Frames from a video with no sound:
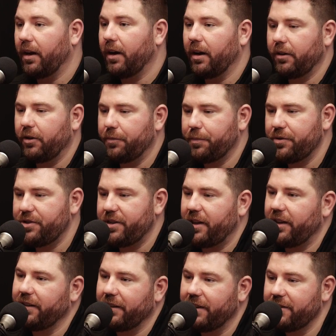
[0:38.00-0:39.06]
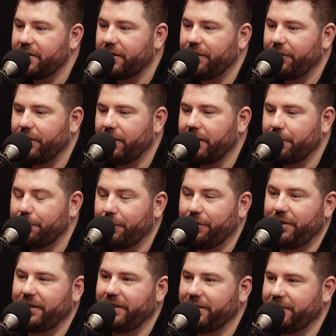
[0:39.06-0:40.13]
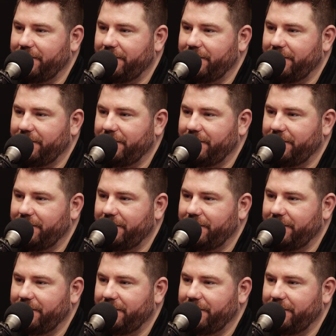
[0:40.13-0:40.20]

100%. That's a good, very good point.